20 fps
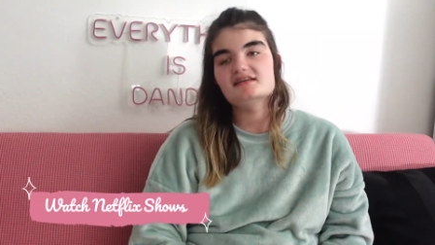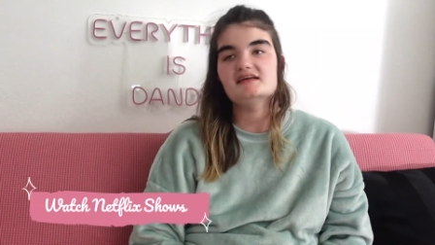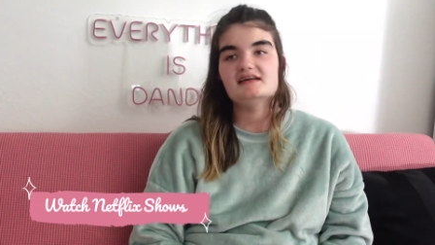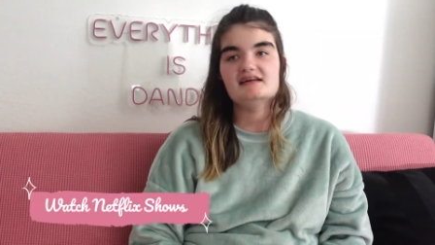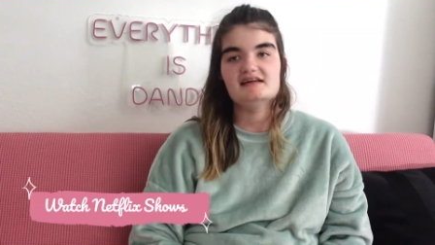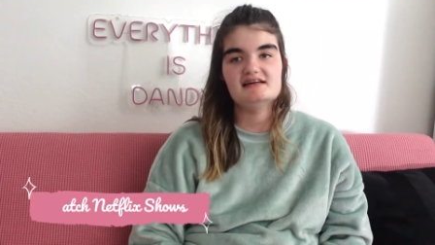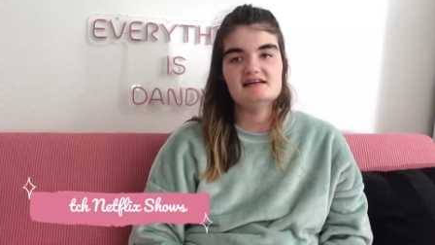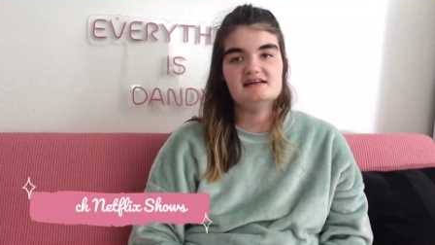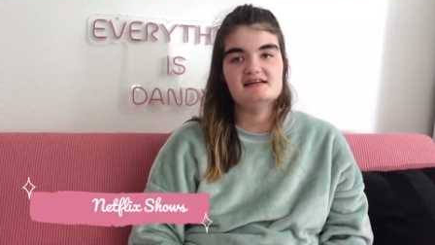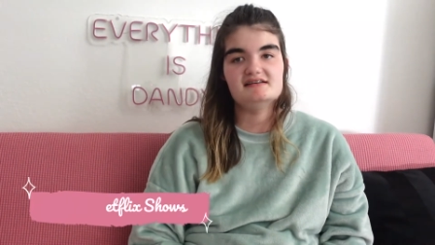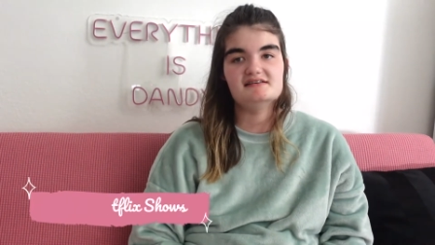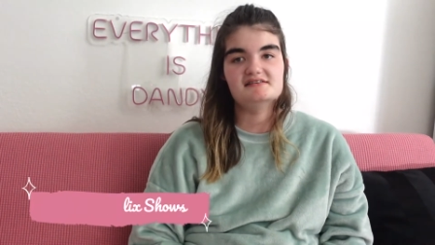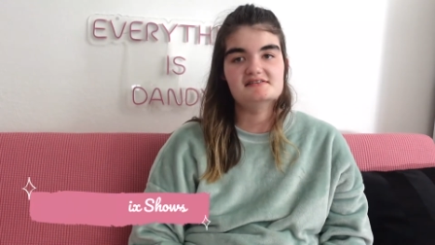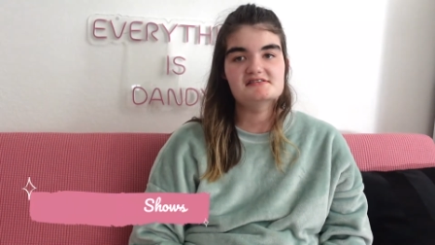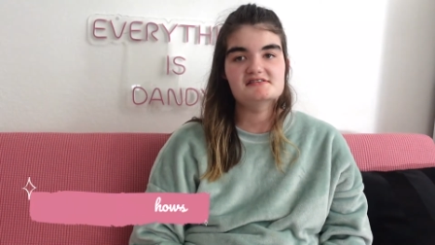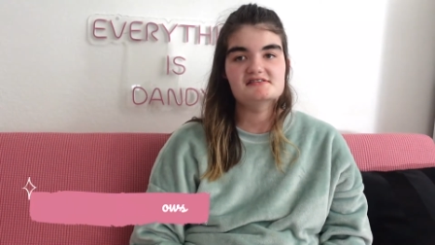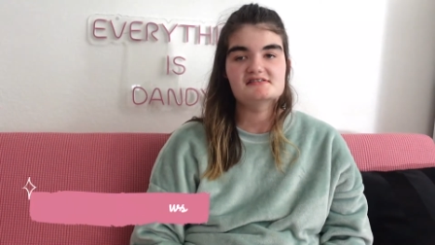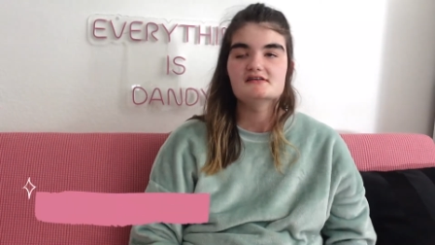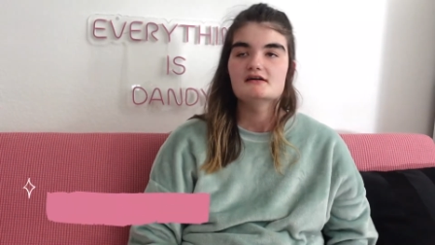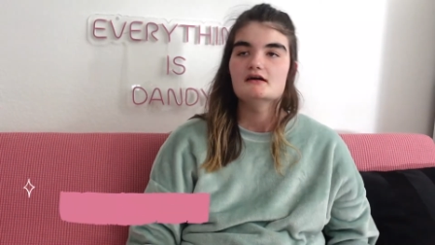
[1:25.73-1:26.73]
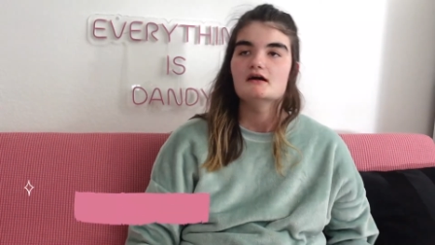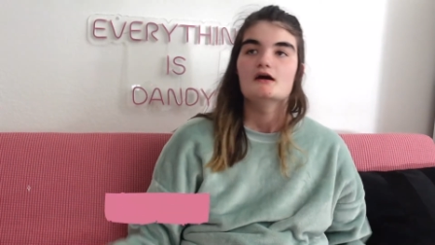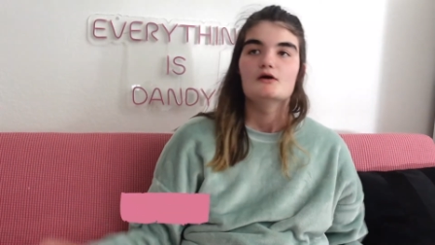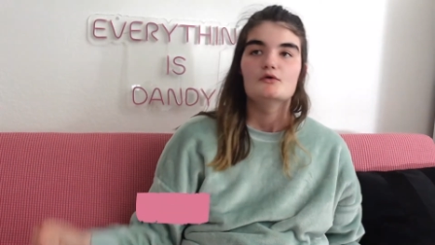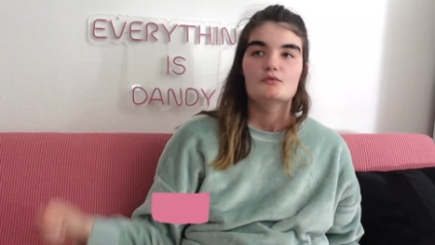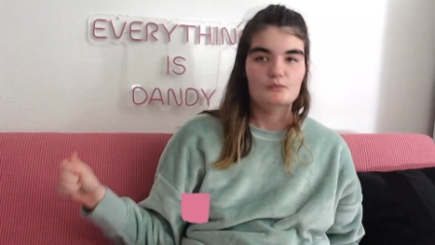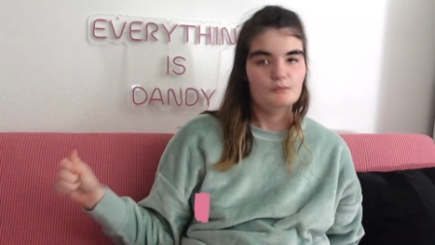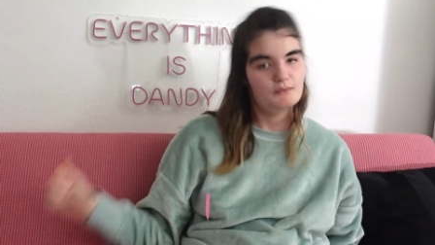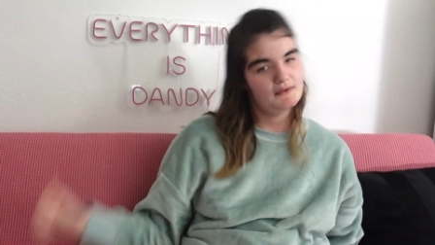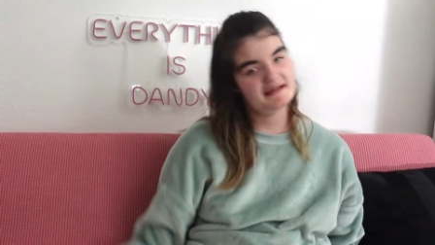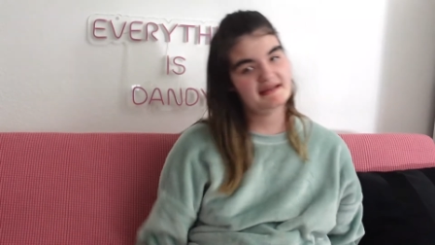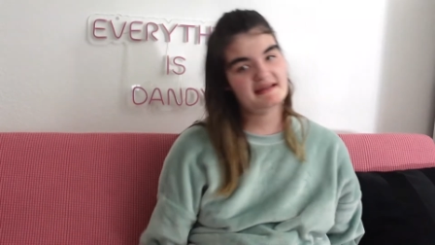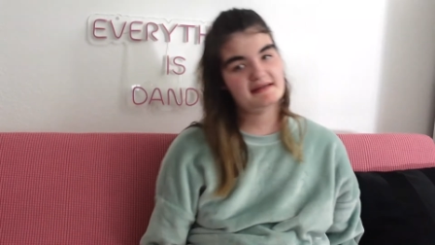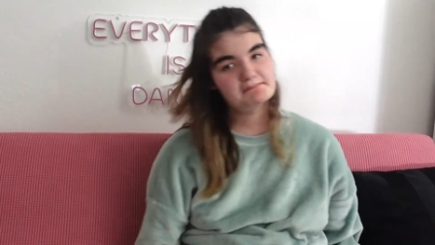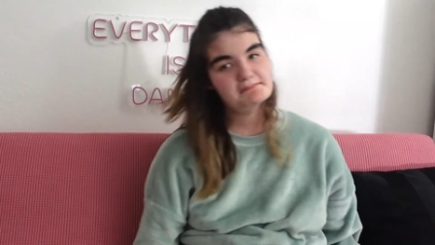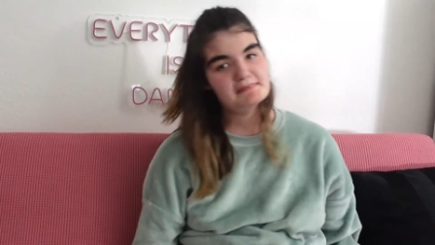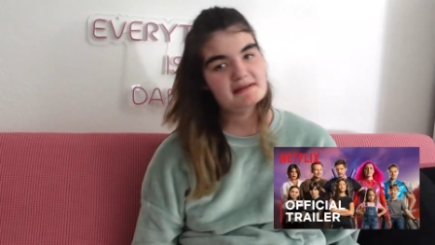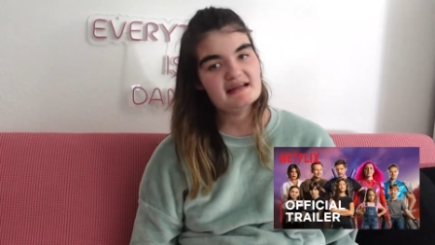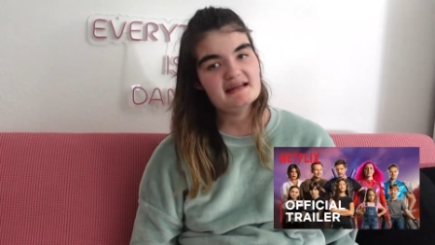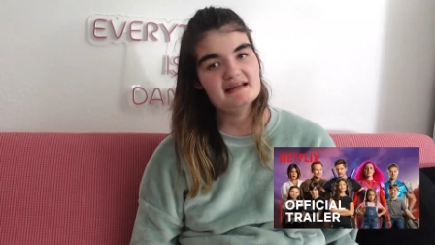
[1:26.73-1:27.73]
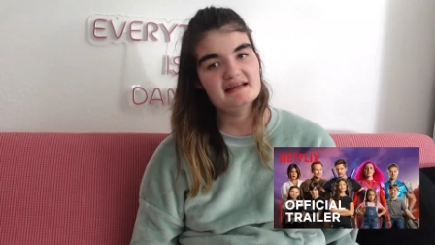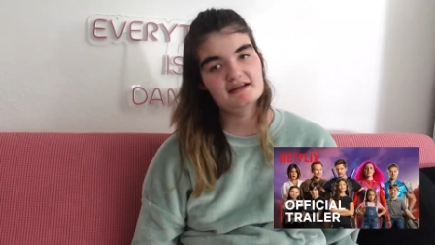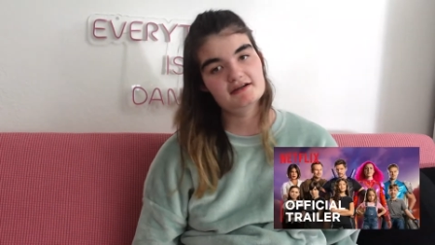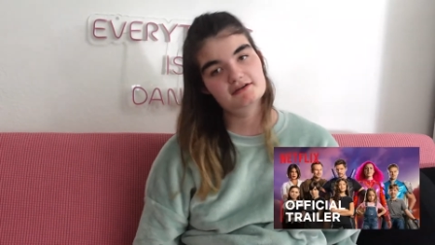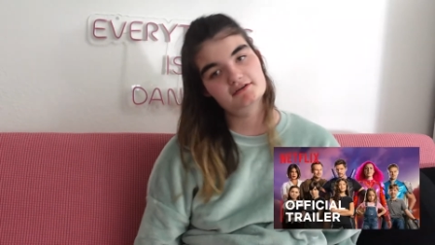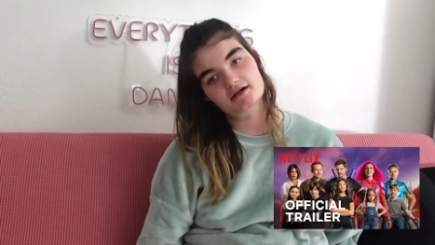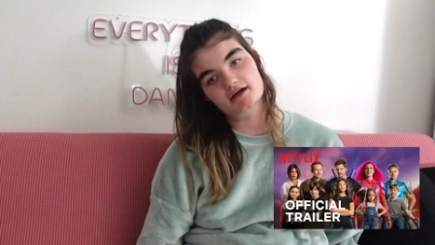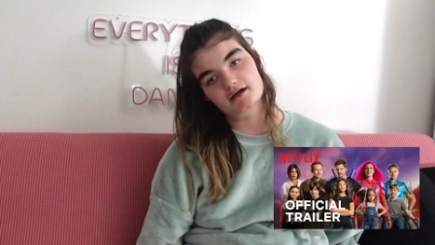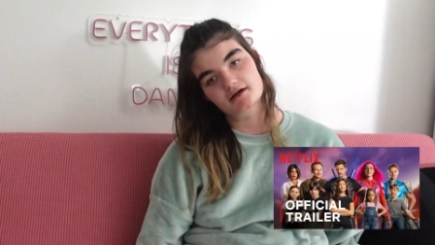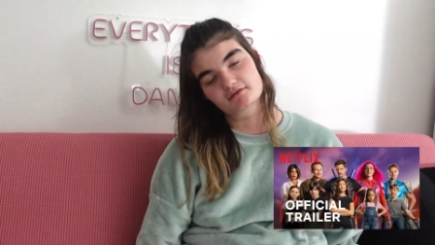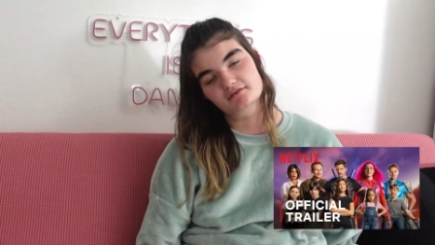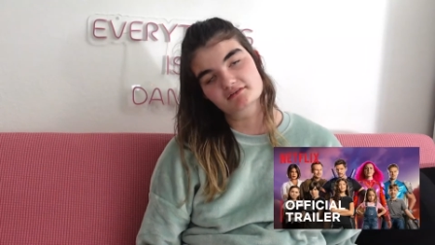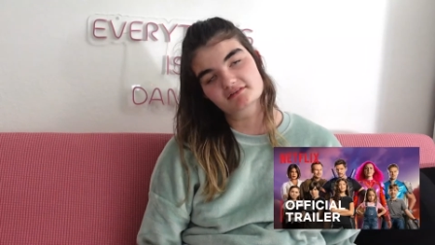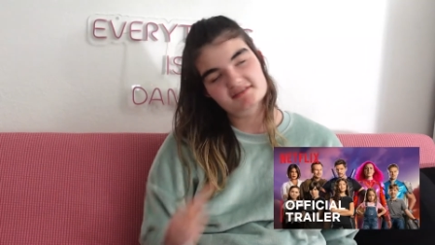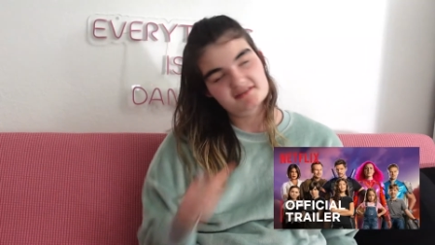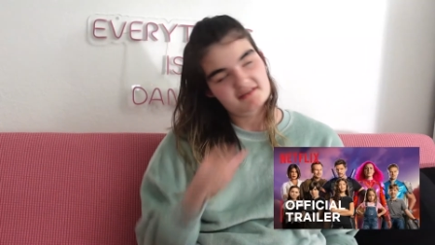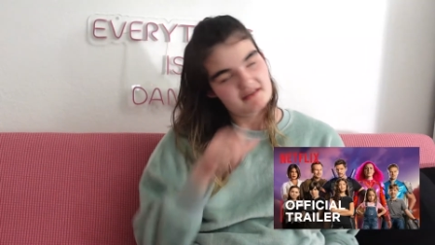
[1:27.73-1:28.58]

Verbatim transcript: is we can be heroes.